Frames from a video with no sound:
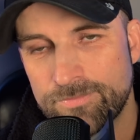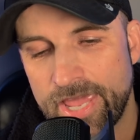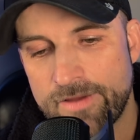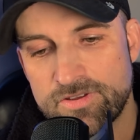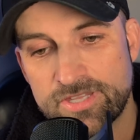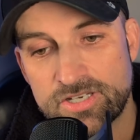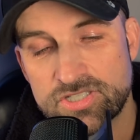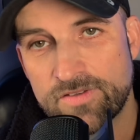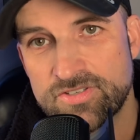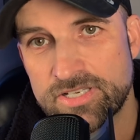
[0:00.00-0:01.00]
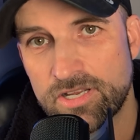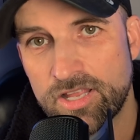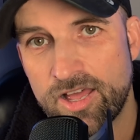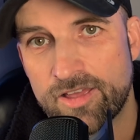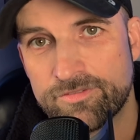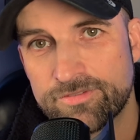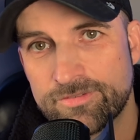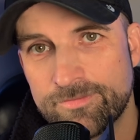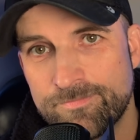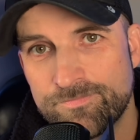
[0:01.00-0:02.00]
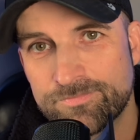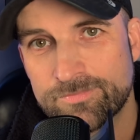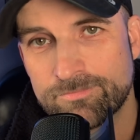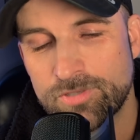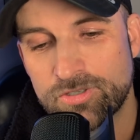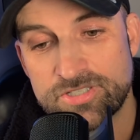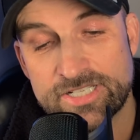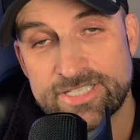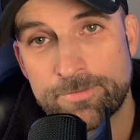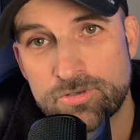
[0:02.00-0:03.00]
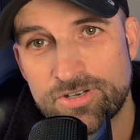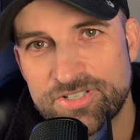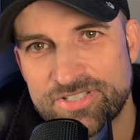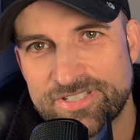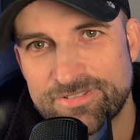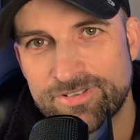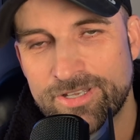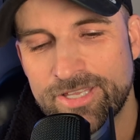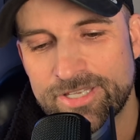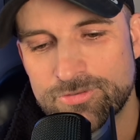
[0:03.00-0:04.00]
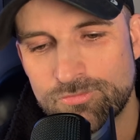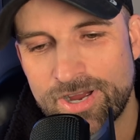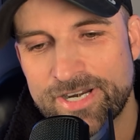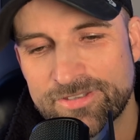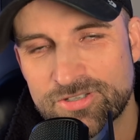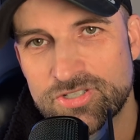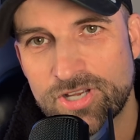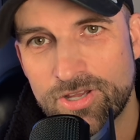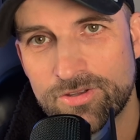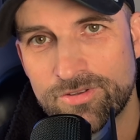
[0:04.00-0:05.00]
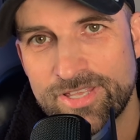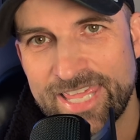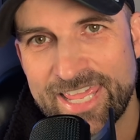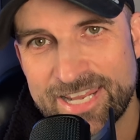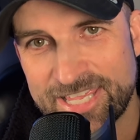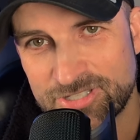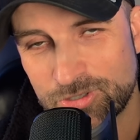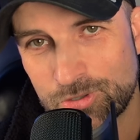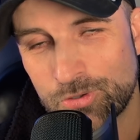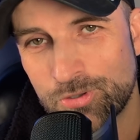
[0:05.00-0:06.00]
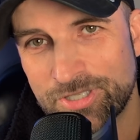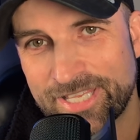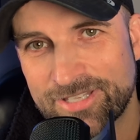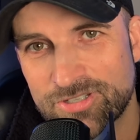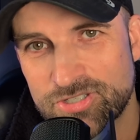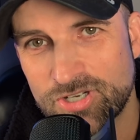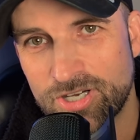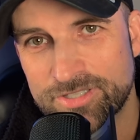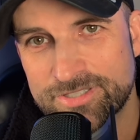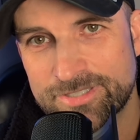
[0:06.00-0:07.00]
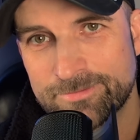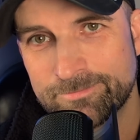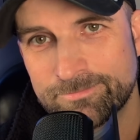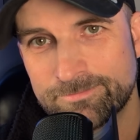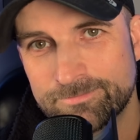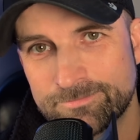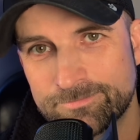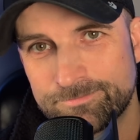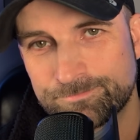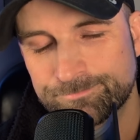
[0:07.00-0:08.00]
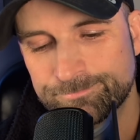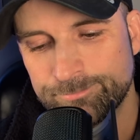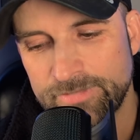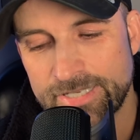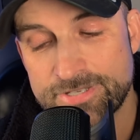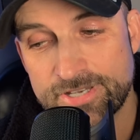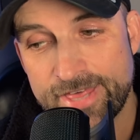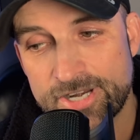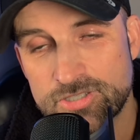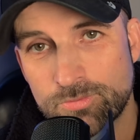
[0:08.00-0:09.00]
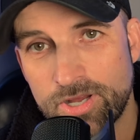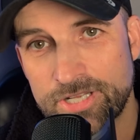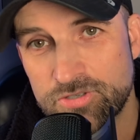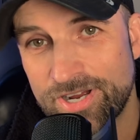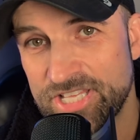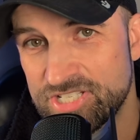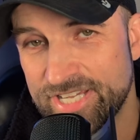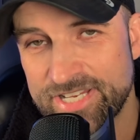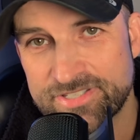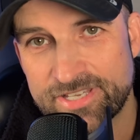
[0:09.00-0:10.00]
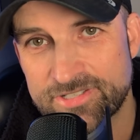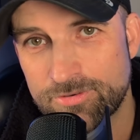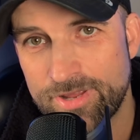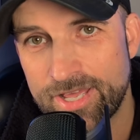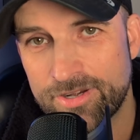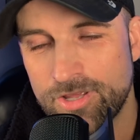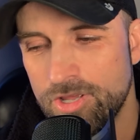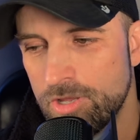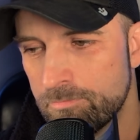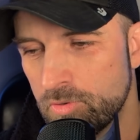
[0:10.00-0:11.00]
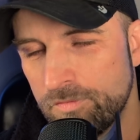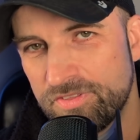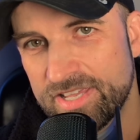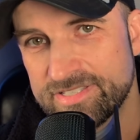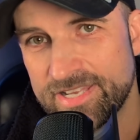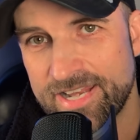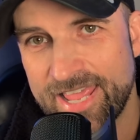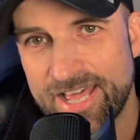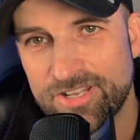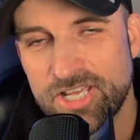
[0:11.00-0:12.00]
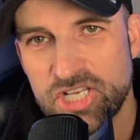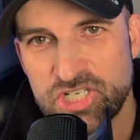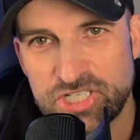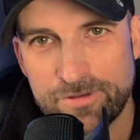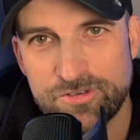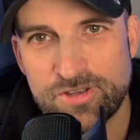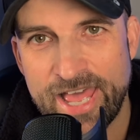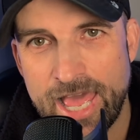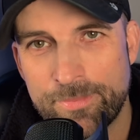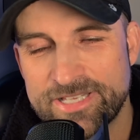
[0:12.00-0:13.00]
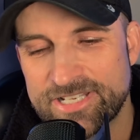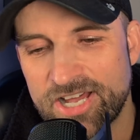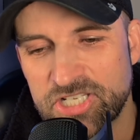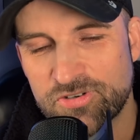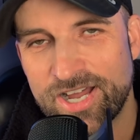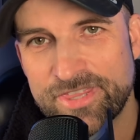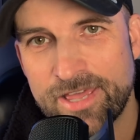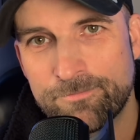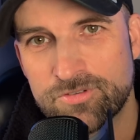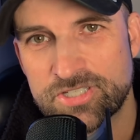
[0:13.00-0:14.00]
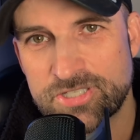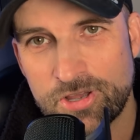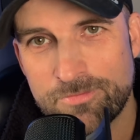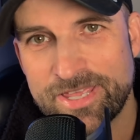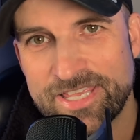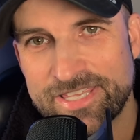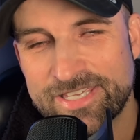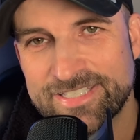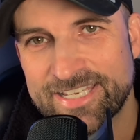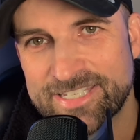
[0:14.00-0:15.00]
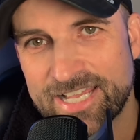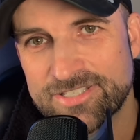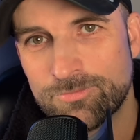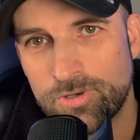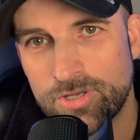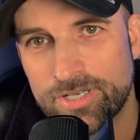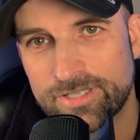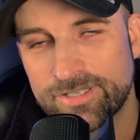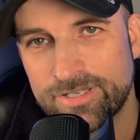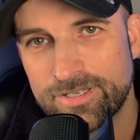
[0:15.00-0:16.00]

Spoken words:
everything shifts in your life because your subconscious is running the show. It is calling the shots. And so that is why trying to change things around, move things in and out, shift your habits. And I tried that for so many years. It doesn't work.